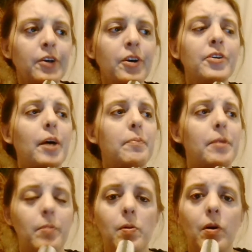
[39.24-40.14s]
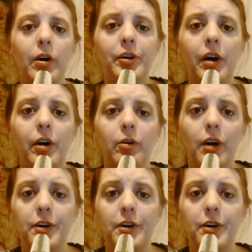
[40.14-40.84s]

it turns out people were, you know,